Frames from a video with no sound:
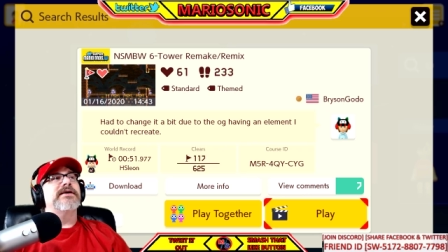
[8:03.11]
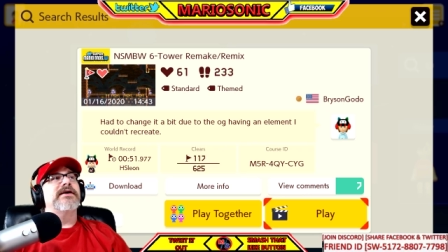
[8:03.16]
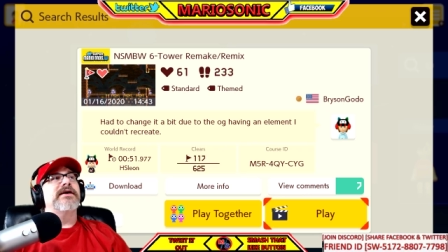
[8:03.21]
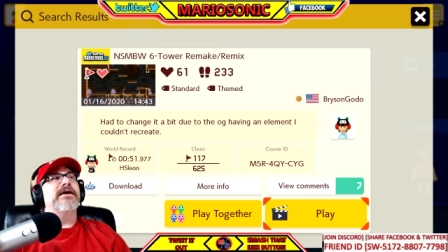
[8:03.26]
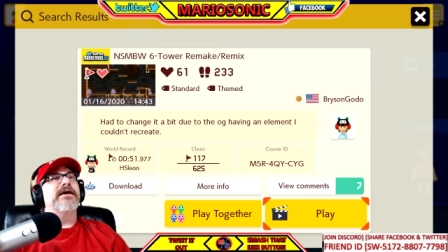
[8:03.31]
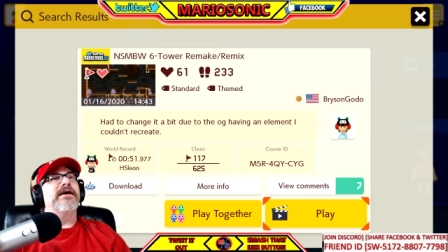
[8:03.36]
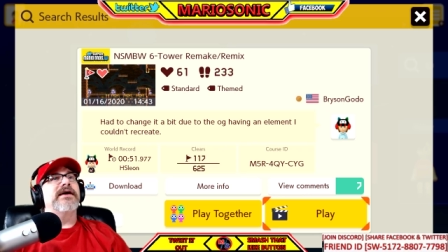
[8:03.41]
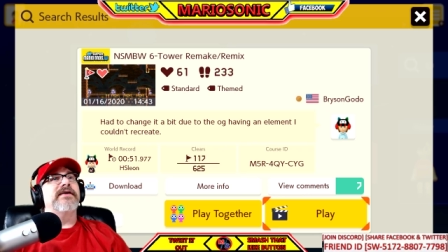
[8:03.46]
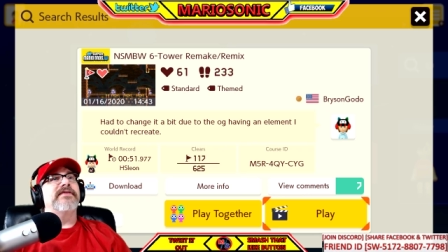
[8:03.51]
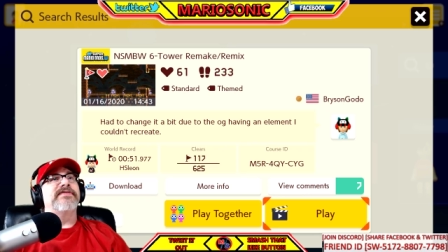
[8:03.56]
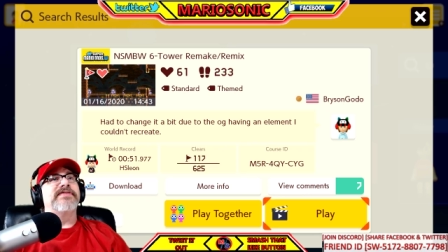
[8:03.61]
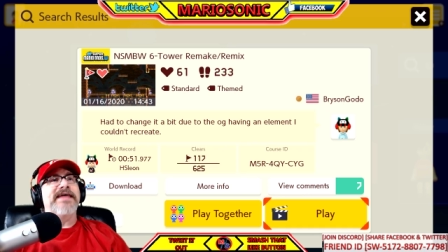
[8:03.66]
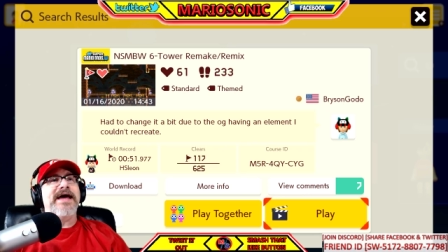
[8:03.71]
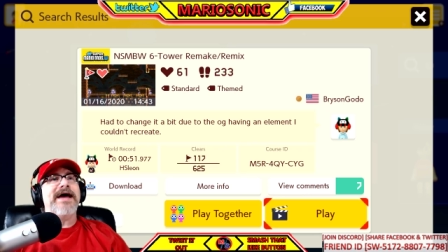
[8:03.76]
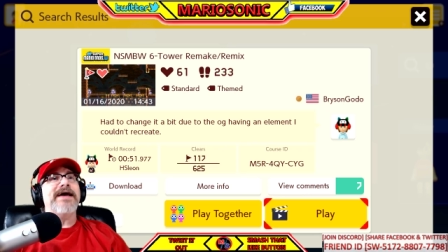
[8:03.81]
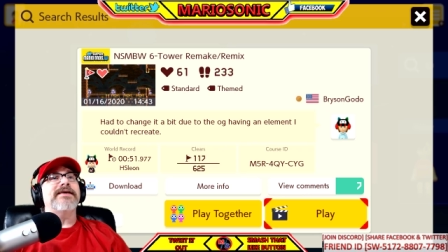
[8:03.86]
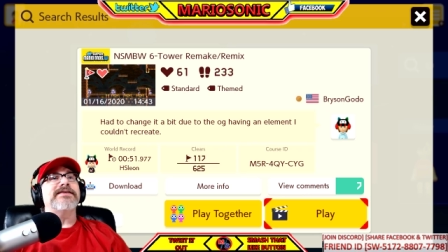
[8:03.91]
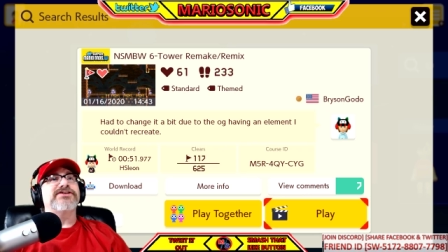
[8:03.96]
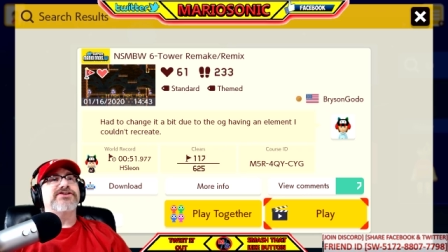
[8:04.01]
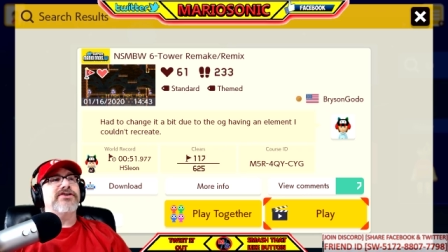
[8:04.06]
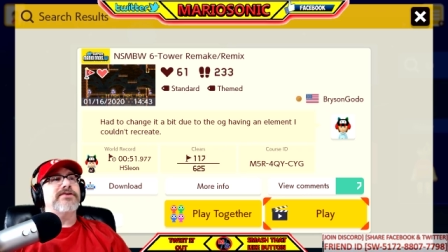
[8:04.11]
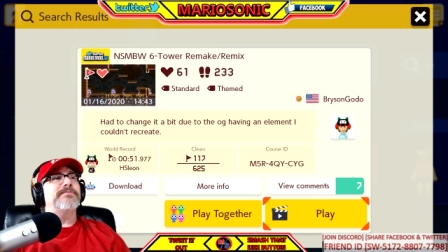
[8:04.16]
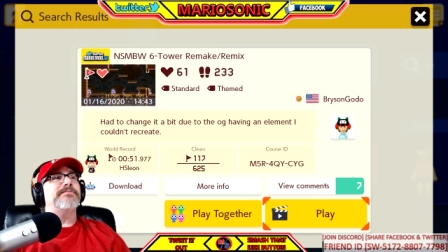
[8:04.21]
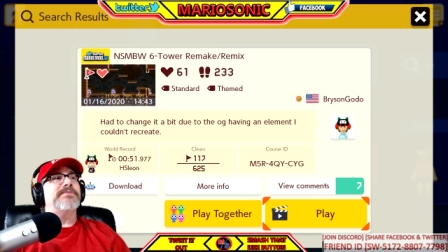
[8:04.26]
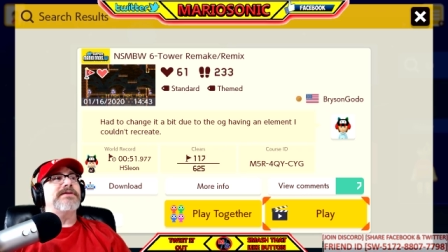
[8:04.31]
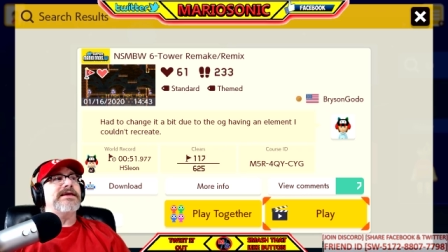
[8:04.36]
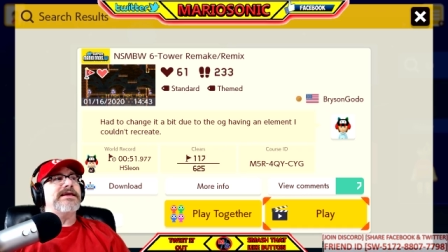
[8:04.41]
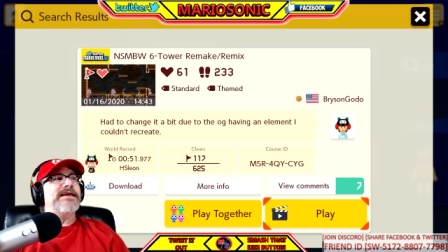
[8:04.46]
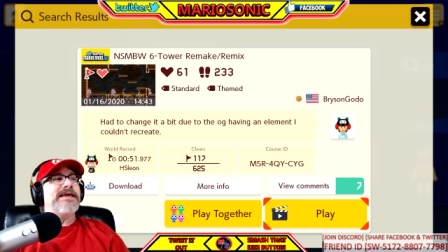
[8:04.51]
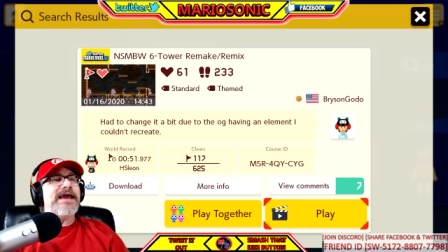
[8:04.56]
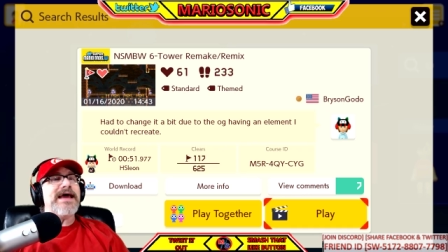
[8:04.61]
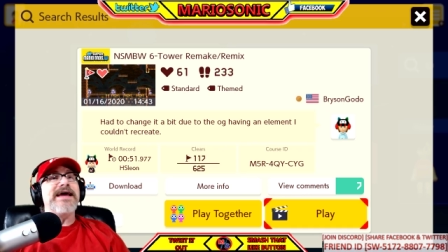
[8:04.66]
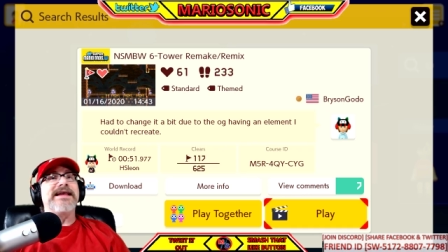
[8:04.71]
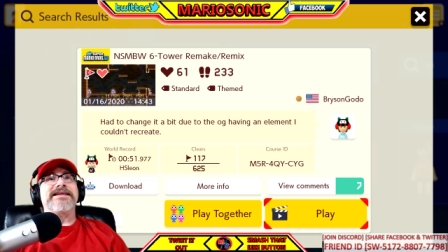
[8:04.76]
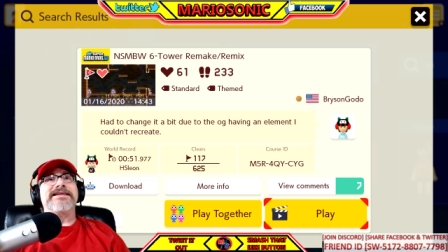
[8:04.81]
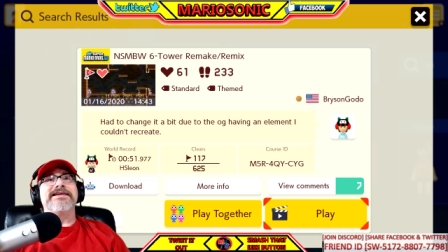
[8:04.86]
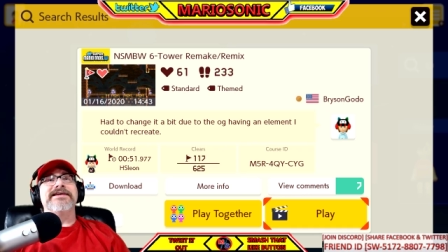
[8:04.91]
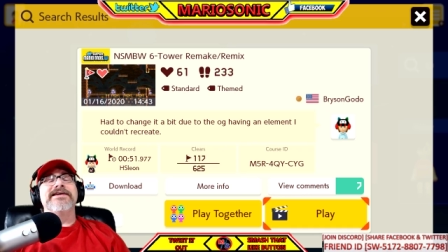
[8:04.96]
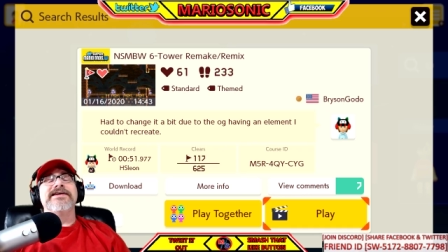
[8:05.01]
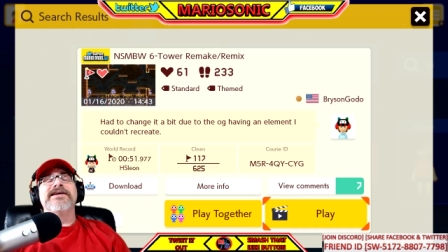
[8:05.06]
And that should be
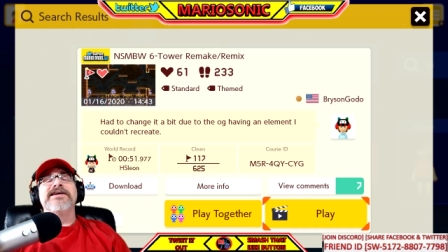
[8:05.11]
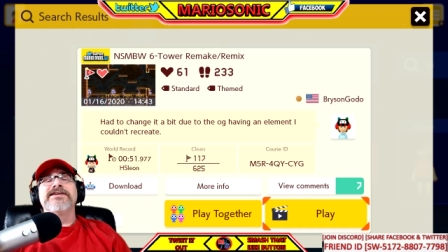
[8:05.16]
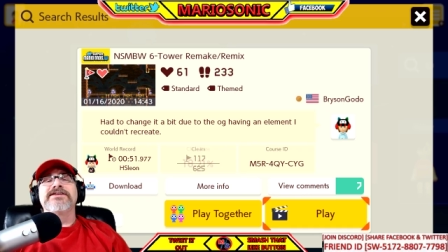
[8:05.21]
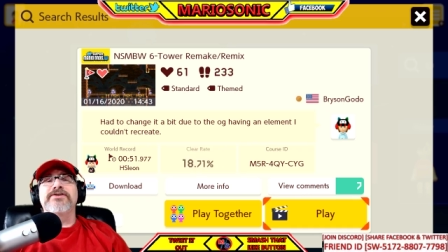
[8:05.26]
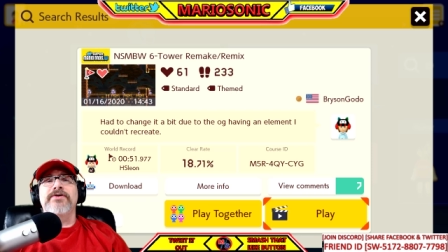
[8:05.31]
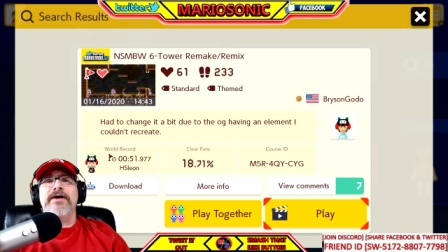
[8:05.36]
it. So